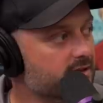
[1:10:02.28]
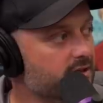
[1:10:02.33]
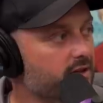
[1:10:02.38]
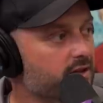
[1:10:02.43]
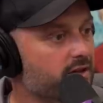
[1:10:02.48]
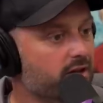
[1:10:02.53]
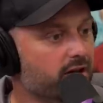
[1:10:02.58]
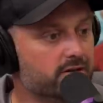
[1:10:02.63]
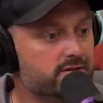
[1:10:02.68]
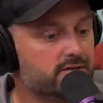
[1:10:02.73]

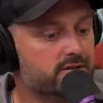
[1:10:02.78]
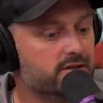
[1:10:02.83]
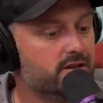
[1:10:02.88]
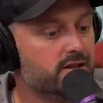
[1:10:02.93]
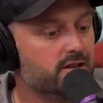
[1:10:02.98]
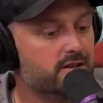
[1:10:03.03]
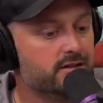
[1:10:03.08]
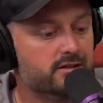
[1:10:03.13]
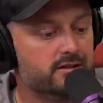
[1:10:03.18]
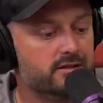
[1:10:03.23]
you know,
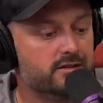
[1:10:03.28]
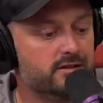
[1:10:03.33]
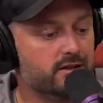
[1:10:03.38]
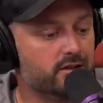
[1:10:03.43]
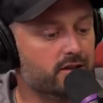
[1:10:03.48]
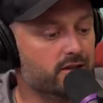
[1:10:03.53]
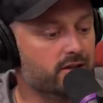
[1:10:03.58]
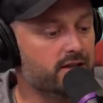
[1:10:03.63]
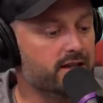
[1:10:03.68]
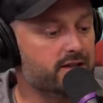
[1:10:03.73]

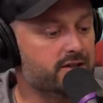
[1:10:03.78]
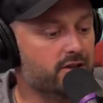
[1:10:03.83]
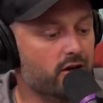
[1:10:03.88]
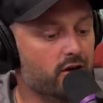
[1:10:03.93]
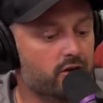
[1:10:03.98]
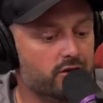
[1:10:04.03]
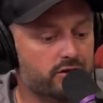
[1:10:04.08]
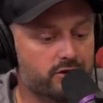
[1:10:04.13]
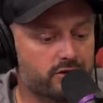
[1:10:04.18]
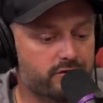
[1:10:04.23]
you're, it's
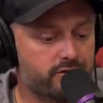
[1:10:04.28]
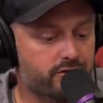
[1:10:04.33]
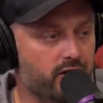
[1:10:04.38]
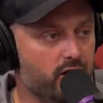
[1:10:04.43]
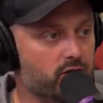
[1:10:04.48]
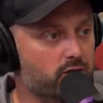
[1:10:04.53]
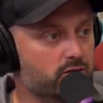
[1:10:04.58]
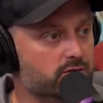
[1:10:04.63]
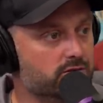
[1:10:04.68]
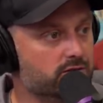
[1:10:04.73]
all your
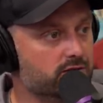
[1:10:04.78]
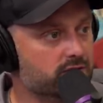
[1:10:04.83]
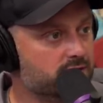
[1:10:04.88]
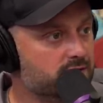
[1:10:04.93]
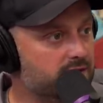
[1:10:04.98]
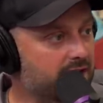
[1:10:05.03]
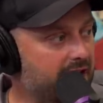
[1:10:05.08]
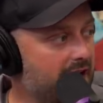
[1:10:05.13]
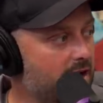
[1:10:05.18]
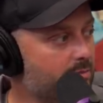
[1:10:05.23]
phone.
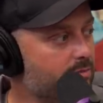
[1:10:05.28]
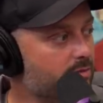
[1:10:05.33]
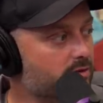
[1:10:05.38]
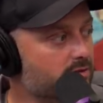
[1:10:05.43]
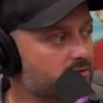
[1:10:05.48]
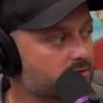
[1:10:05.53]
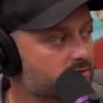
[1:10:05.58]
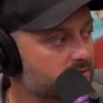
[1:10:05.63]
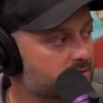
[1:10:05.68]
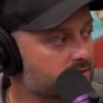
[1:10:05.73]
It's
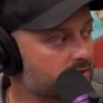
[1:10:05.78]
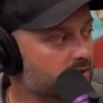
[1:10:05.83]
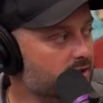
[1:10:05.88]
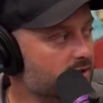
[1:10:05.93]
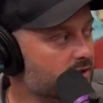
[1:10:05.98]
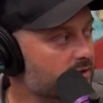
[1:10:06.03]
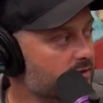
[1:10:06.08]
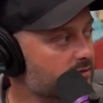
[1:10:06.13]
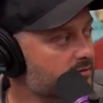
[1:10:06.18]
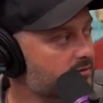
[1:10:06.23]
Apple
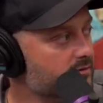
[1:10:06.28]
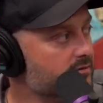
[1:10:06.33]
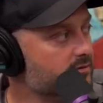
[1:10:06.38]
or